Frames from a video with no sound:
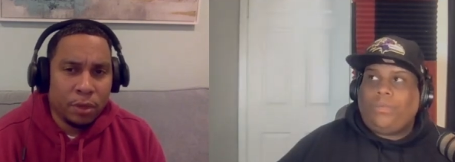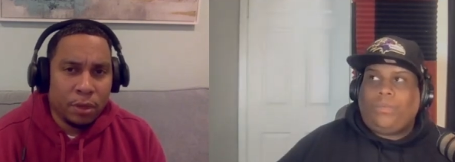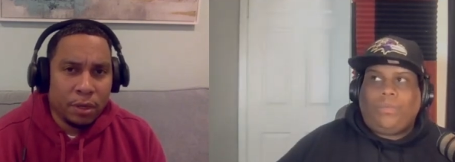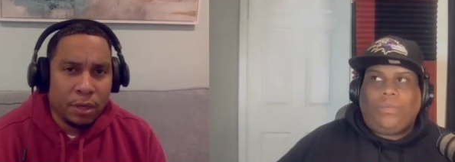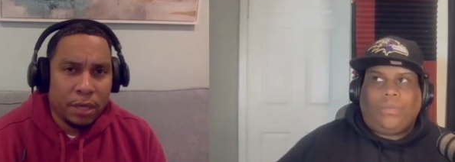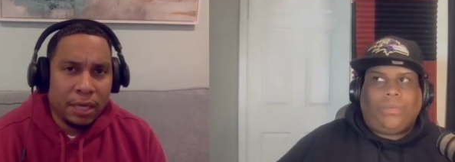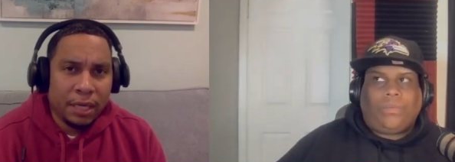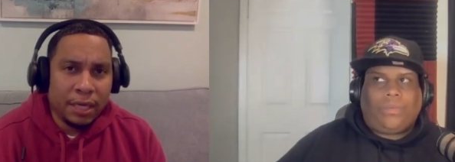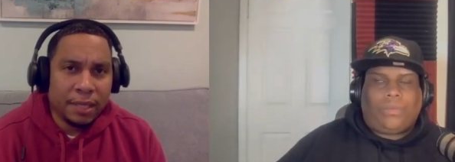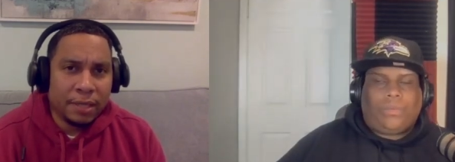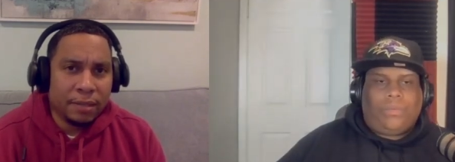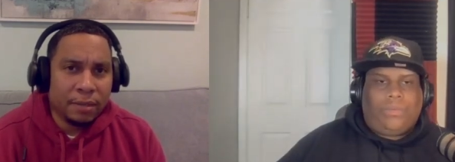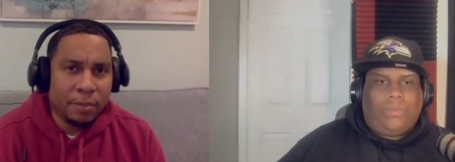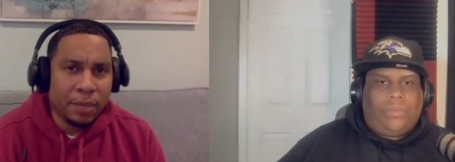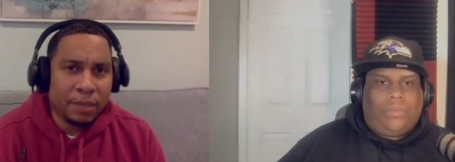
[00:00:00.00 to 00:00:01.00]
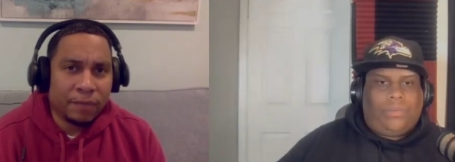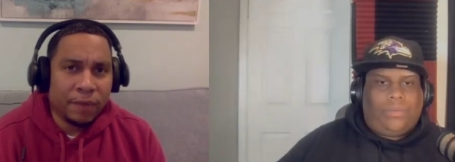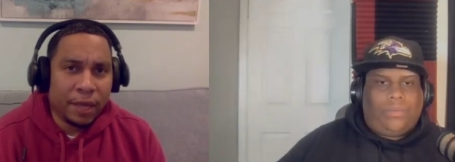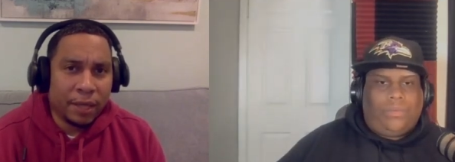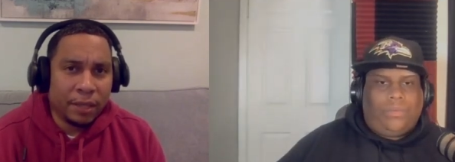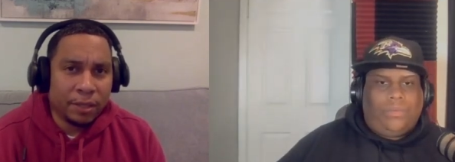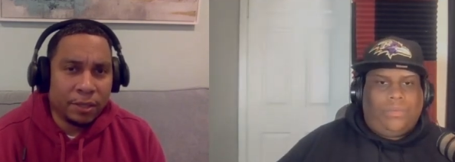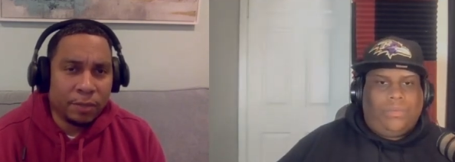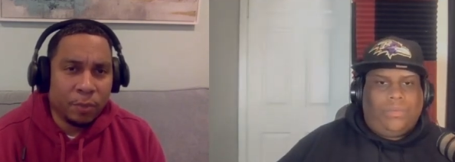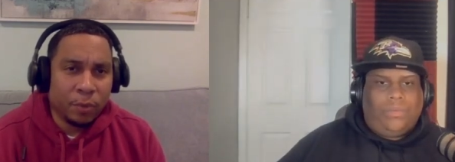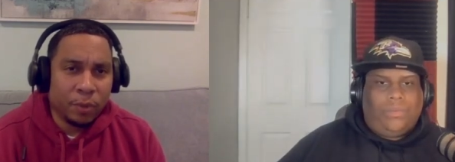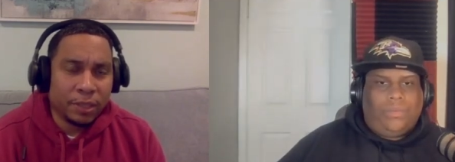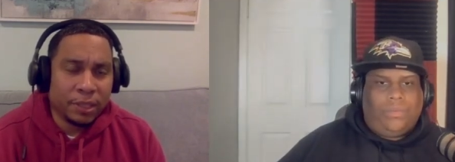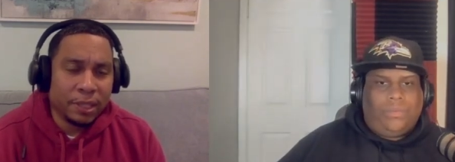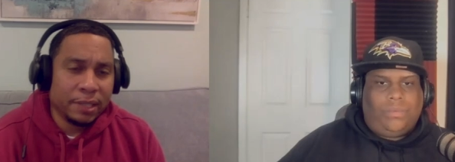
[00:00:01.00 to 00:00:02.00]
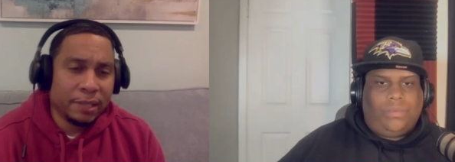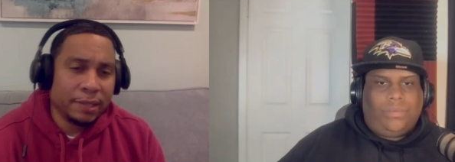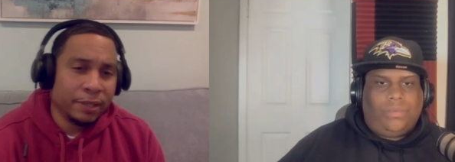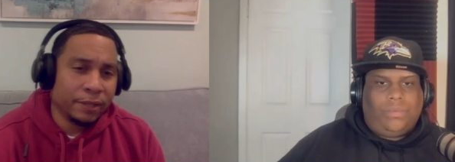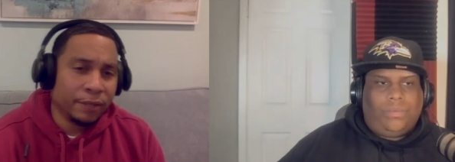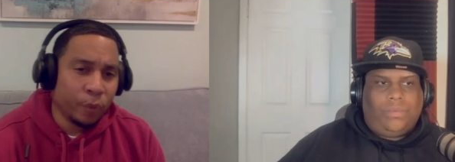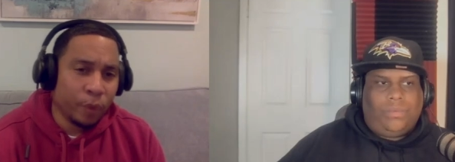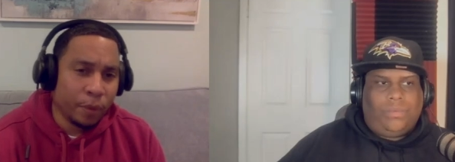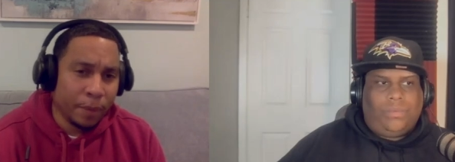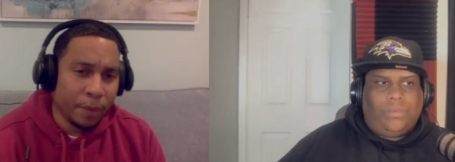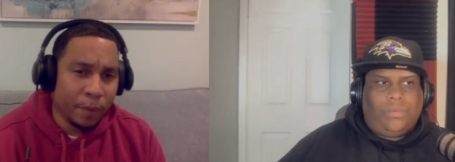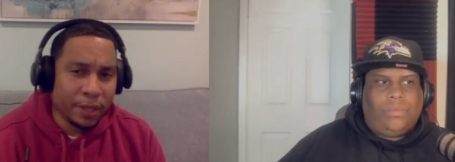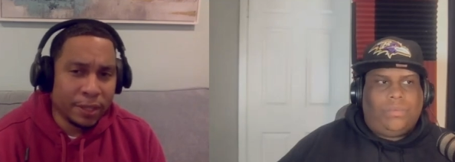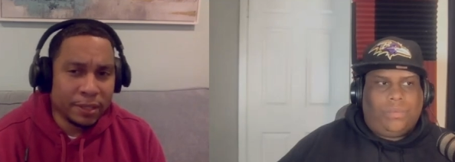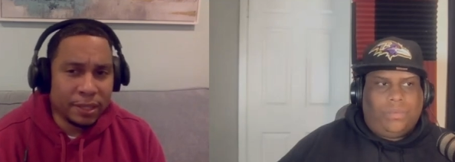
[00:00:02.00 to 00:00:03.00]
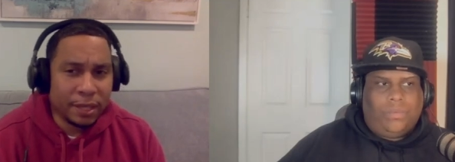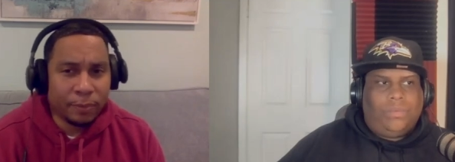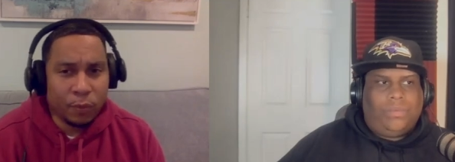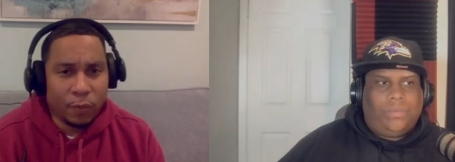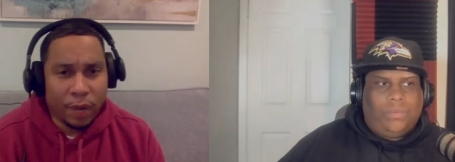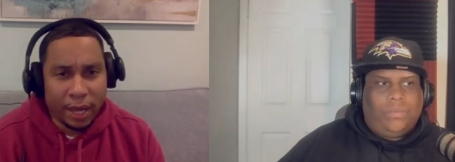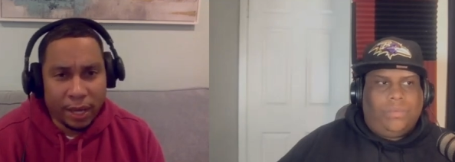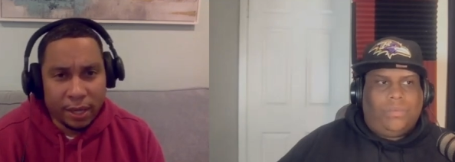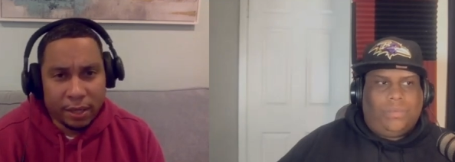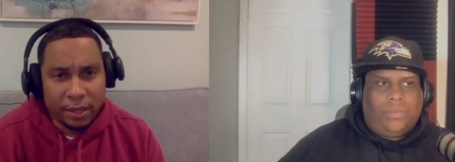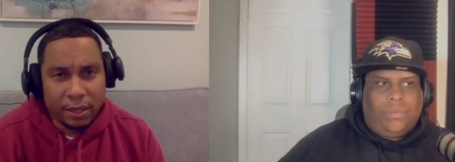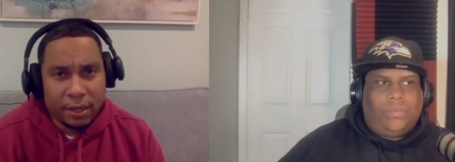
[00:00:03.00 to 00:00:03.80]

Speaker 1: He is the best fighter the sport has seen since Floyd Mayweather stepped away.